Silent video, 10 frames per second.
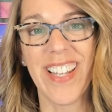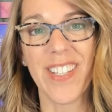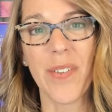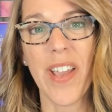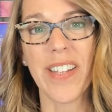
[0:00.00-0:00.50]

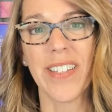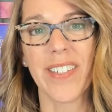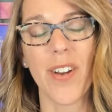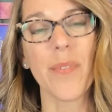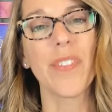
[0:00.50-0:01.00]
Let's go ahead and
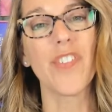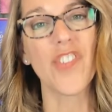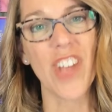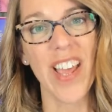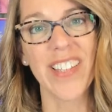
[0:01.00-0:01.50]
start with
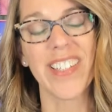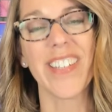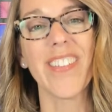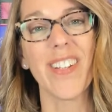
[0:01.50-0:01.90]
just